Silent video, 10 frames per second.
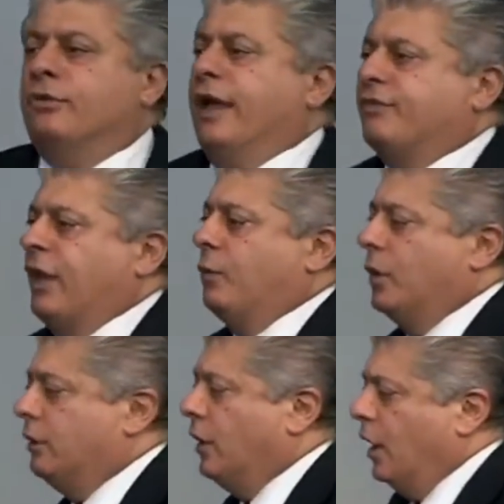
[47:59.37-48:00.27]
so that they
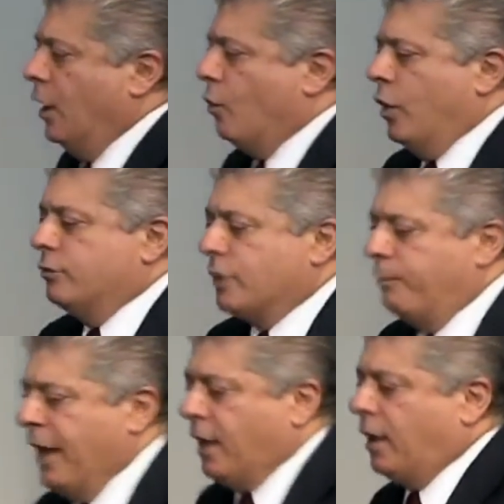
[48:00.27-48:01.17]
would, would
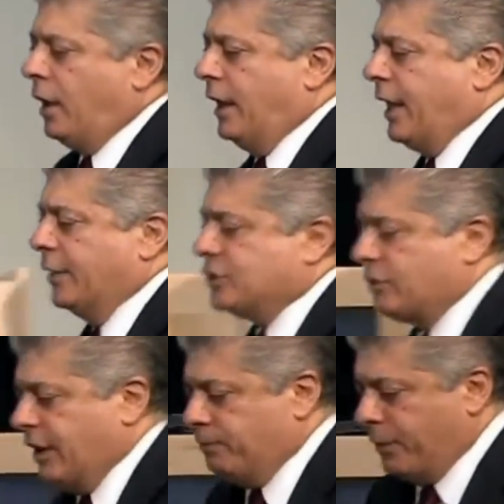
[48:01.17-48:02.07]
rebel
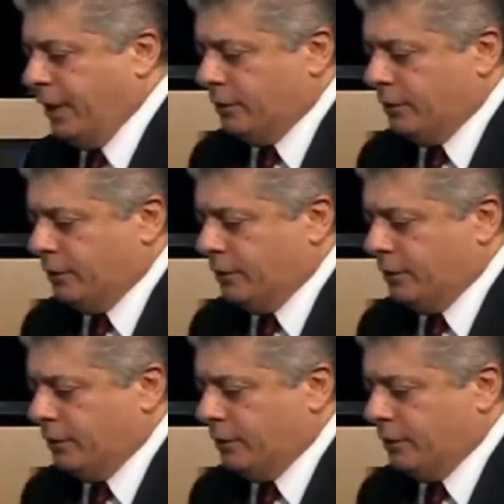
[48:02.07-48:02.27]
against Great